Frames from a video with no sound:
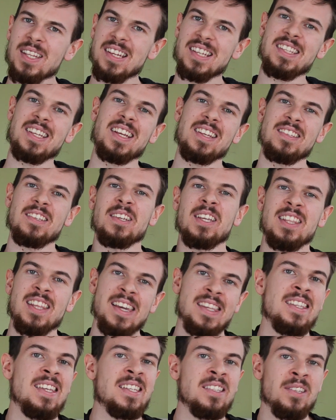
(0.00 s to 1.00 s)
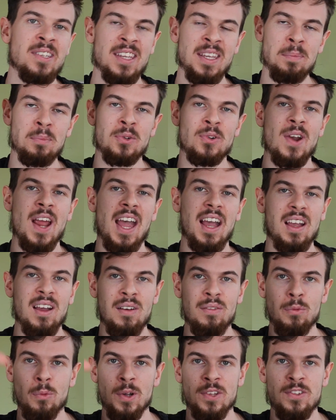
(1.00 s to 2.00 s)
I think it's a good idea to keep track
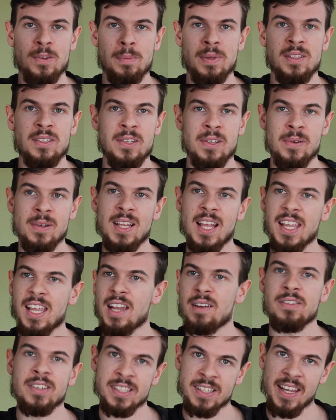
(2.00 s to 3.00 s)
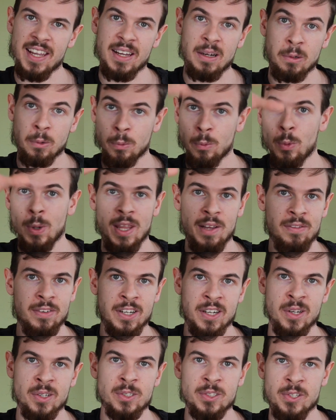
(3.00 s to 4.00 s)
of what you've been doing like every day or whenever
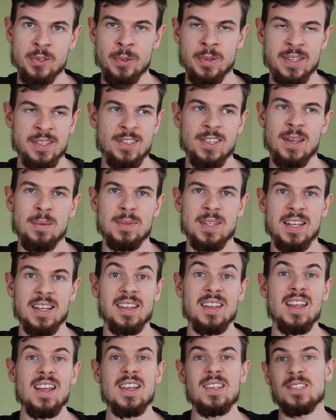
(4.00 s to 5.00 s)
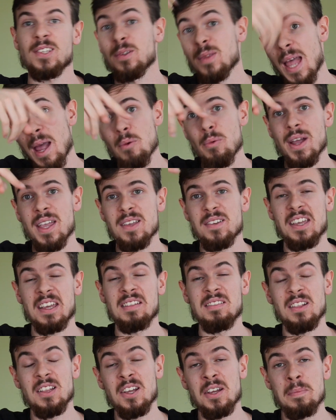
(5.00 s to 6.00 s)
you're doing something. So that way you
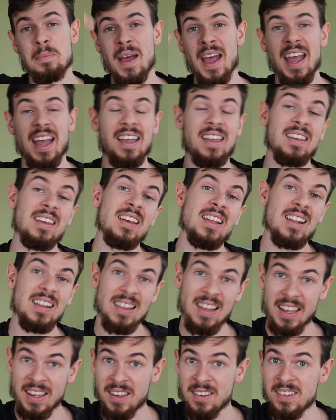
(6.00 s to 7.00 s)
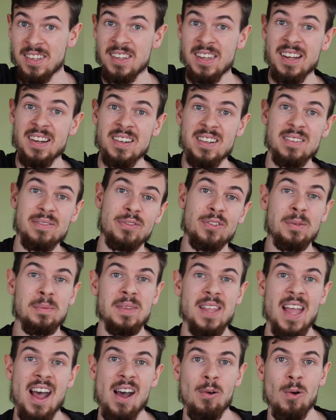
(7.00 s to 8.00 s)
can look back like a year from
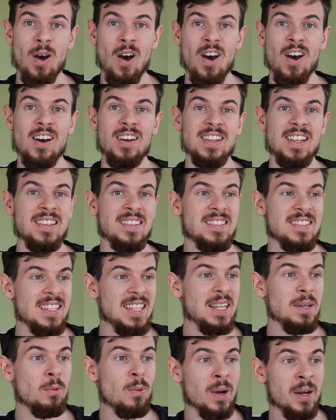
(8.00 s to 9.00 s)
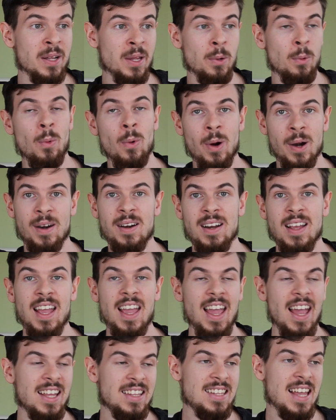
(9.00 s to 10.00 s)
now on and see where you were
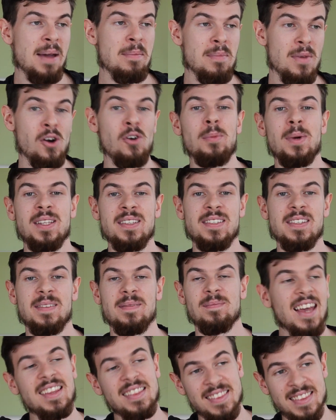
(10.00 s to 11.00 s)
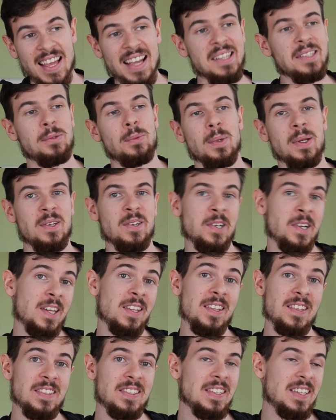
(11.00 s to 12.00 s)
at that moment. And that's when you're
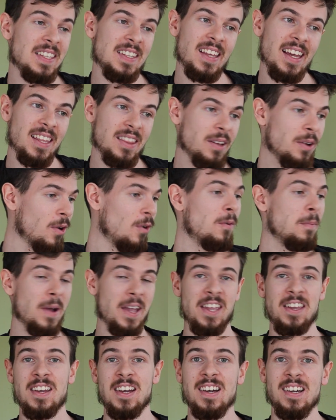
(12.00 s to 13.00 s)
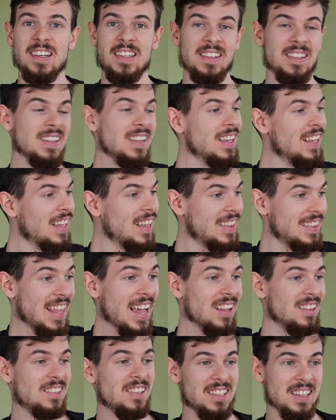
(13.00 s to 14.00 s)
gonna see that, oh my god,
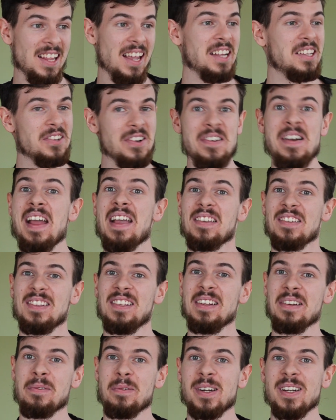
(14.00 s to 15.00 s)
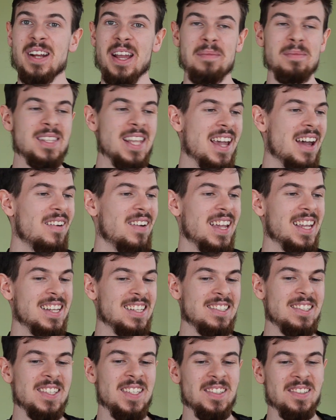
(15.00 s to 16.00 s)
that looked like trash. Look where I'm now. I
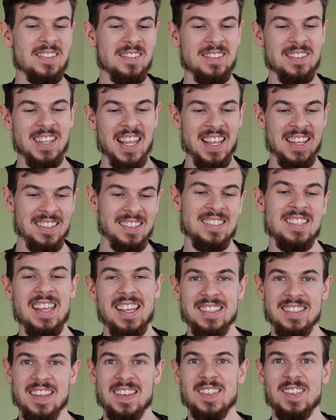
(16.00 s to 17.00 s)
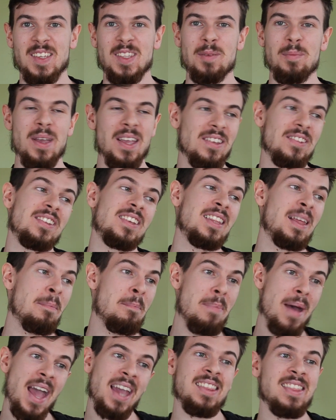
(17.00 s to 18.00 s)
can do ACSS animation.
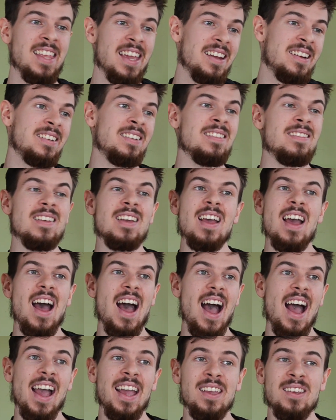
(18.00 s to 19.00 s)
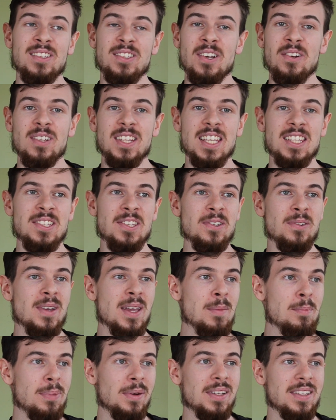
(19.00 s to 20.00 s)
And back there, I could only do
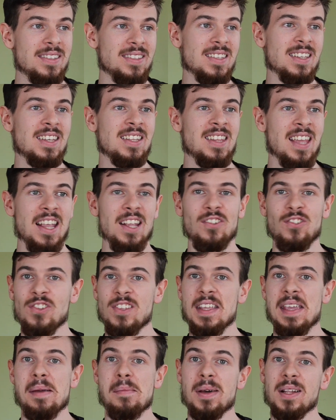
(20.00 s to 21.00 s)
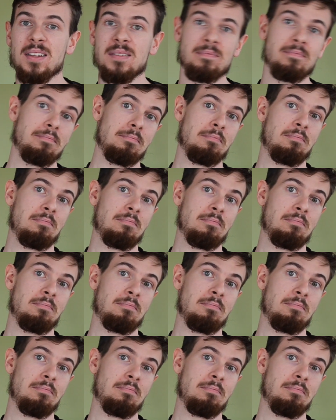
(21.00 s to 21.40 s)
inputs in HTML.